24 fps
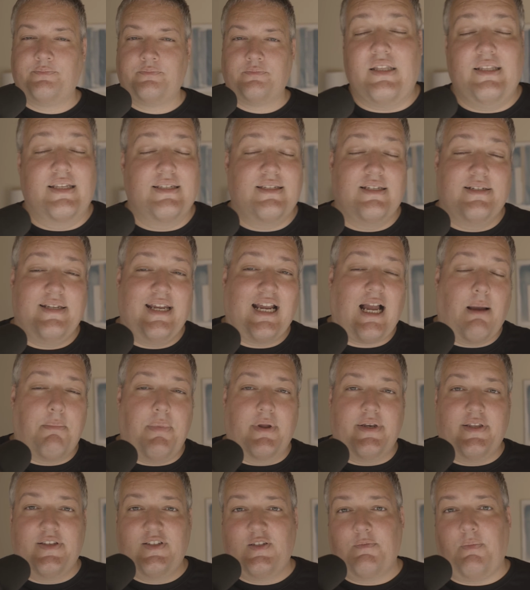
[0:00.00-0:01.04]
It doesn't take up
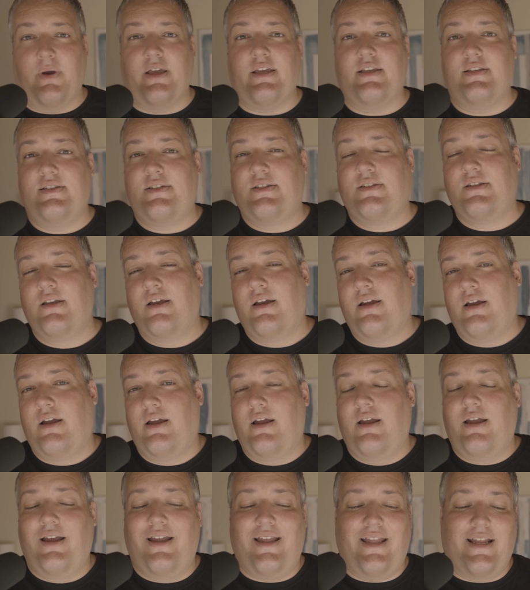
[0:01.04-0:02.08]
any space.
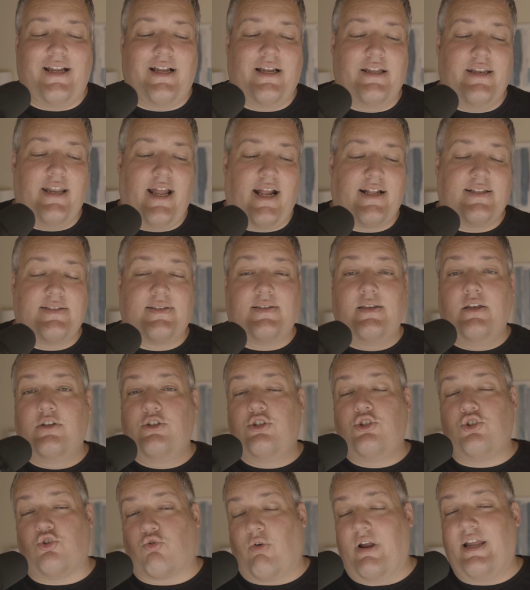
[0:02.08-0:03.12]
It connects
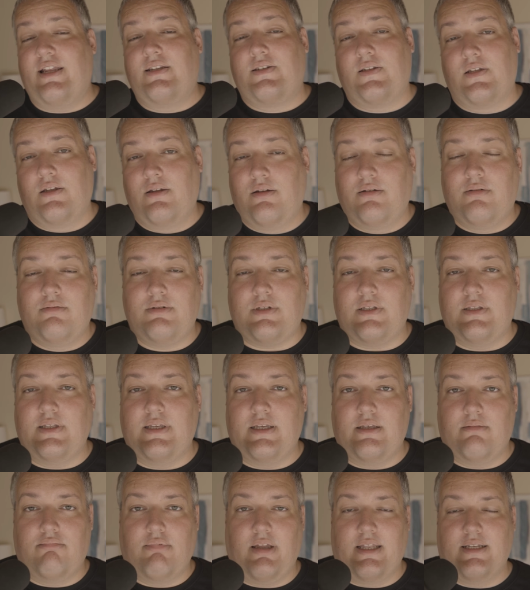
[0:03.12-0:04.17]
straight to
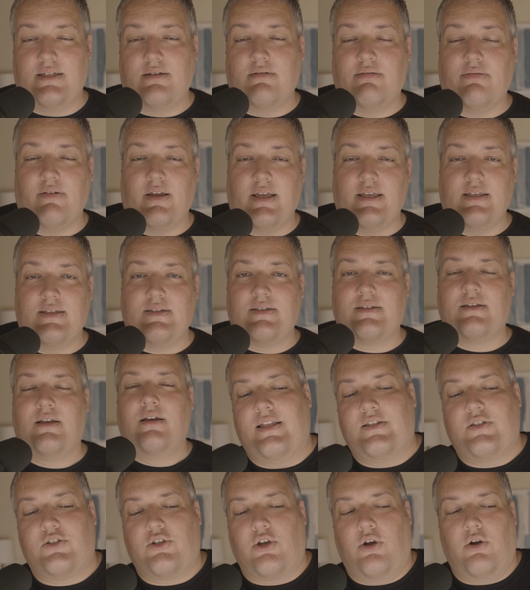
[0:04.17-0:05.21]
the interface,
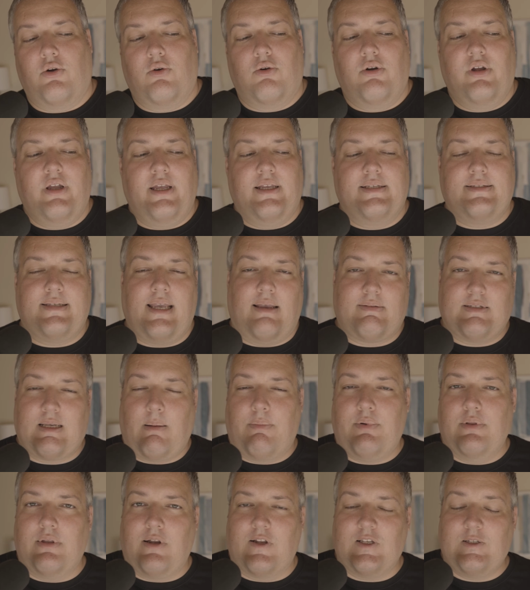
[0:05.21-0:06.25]
and so it saves
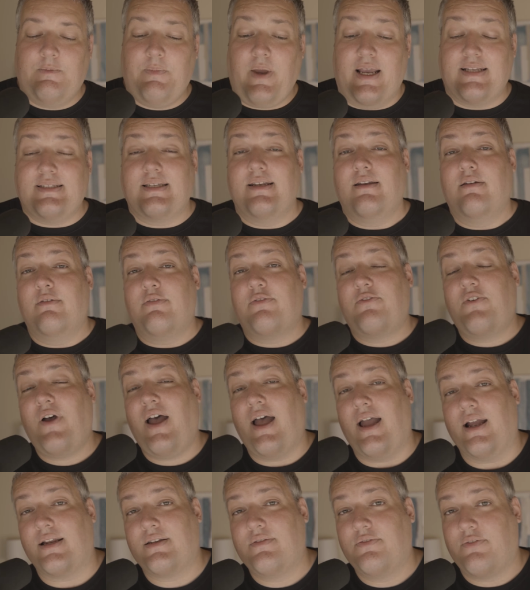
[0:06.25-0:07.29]
up a lot of space. And in
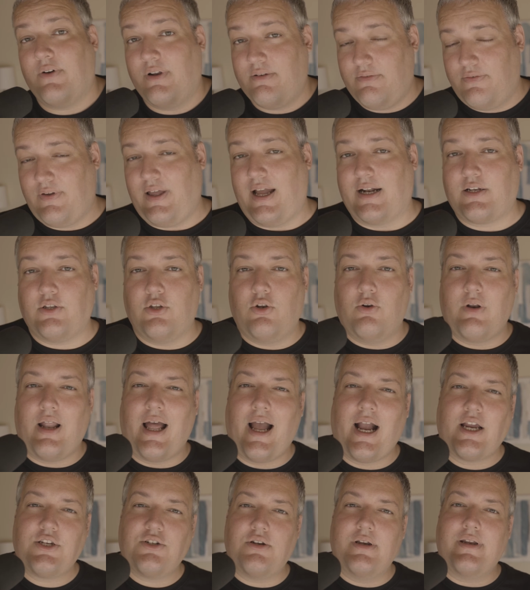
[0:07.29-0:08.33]
fact, fun fact, you don't
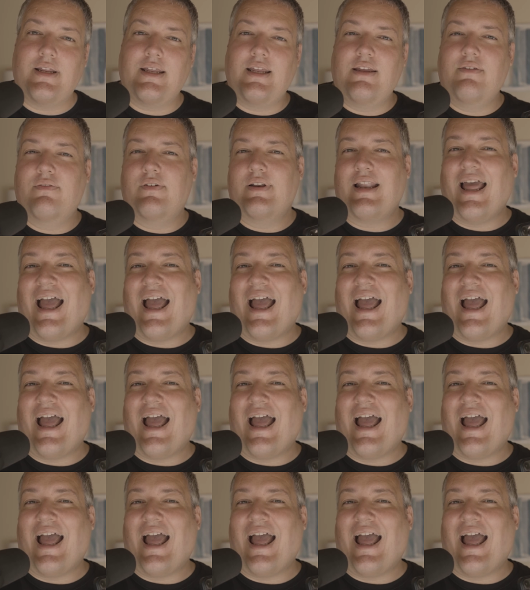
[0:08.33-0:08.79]
actually even